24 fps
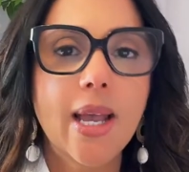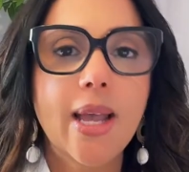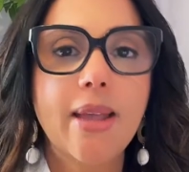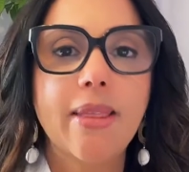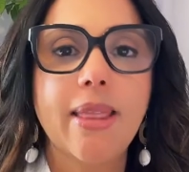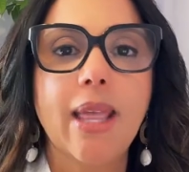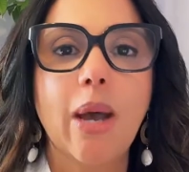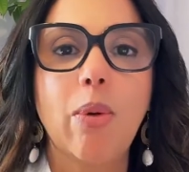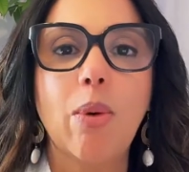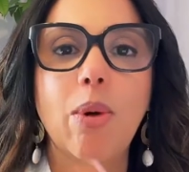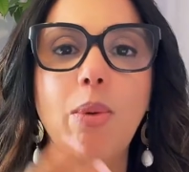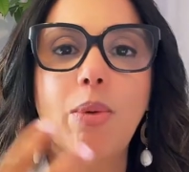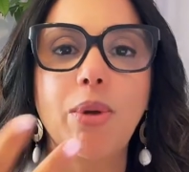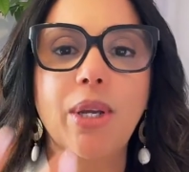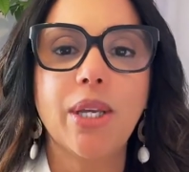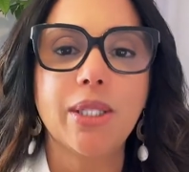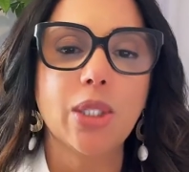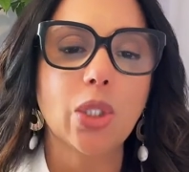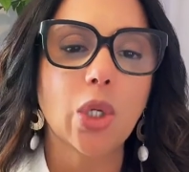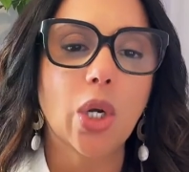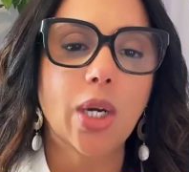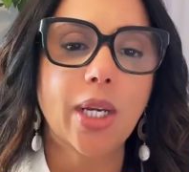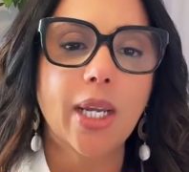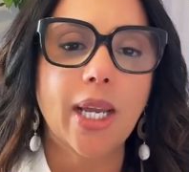That way we can
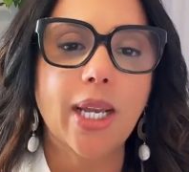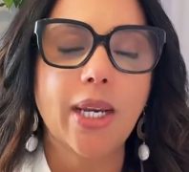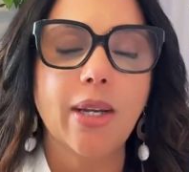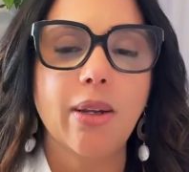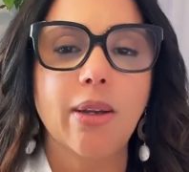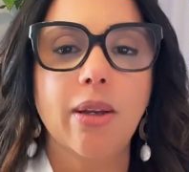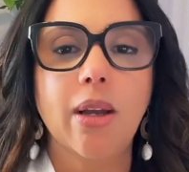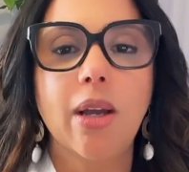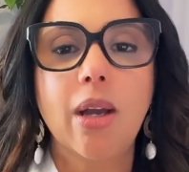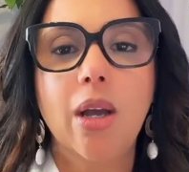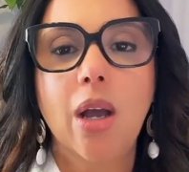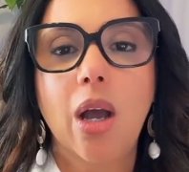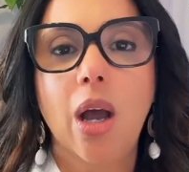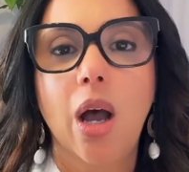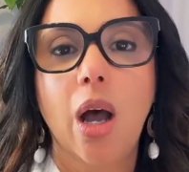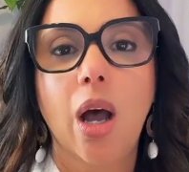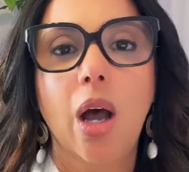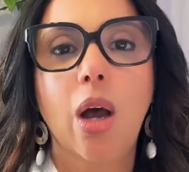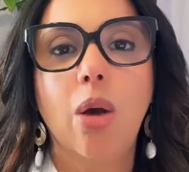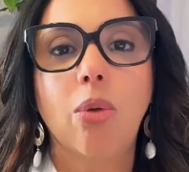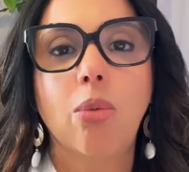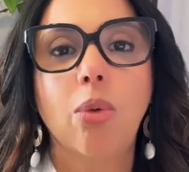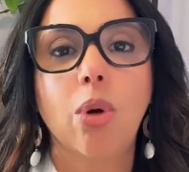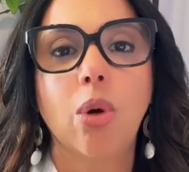start getting
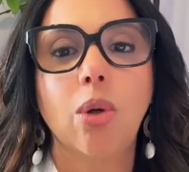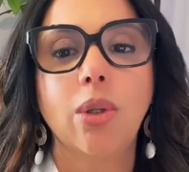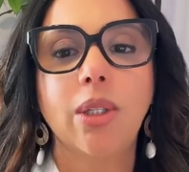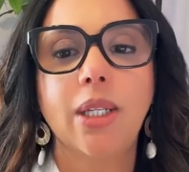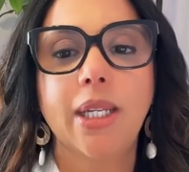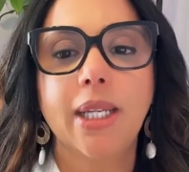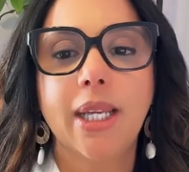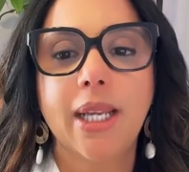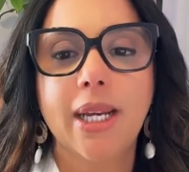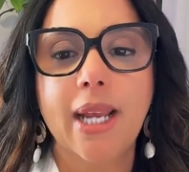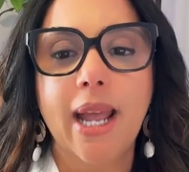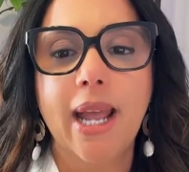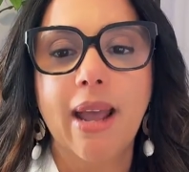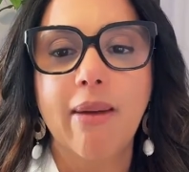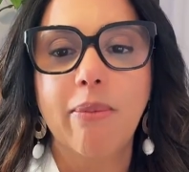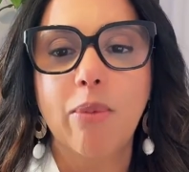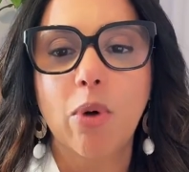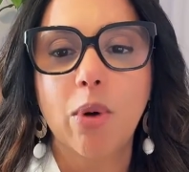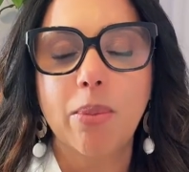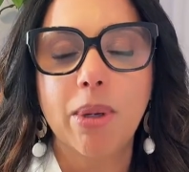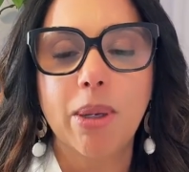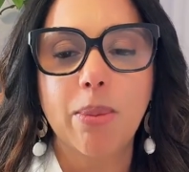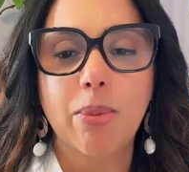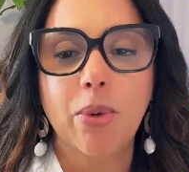rolling and have more
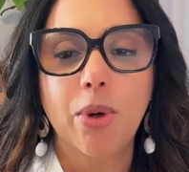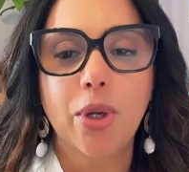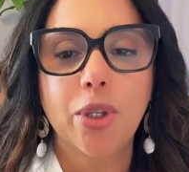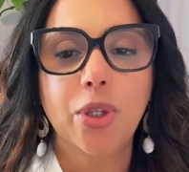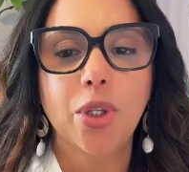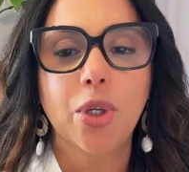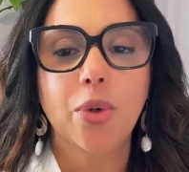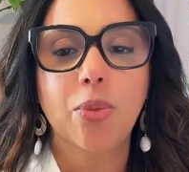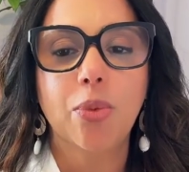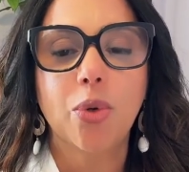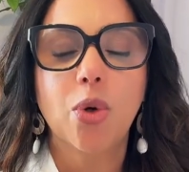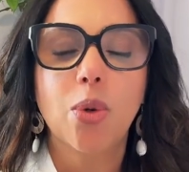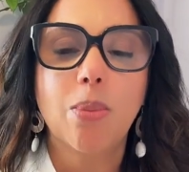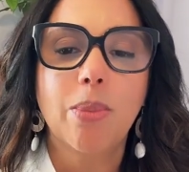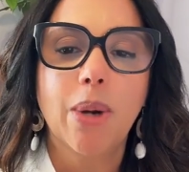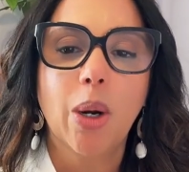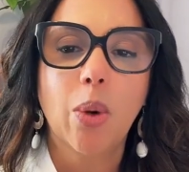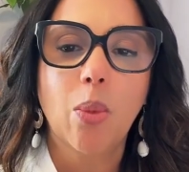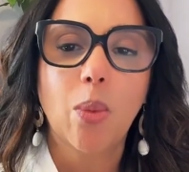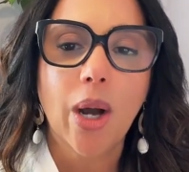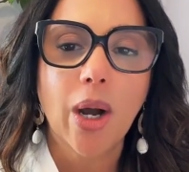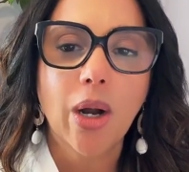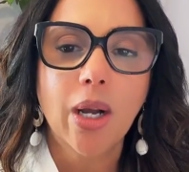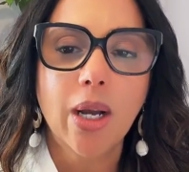people in the room. But
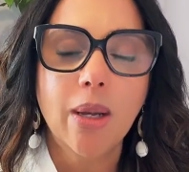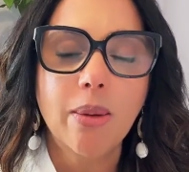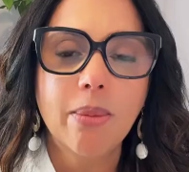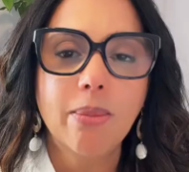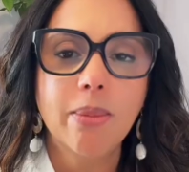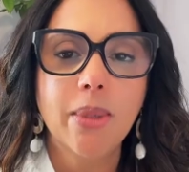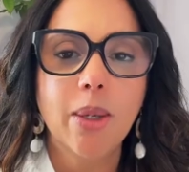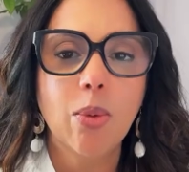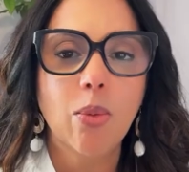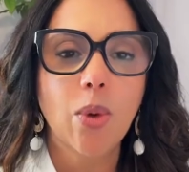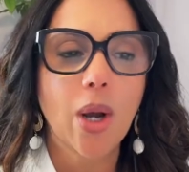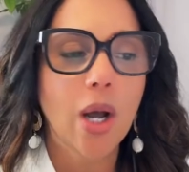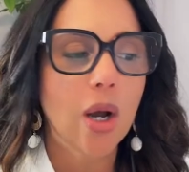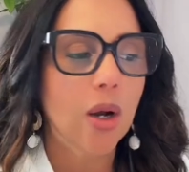welcome.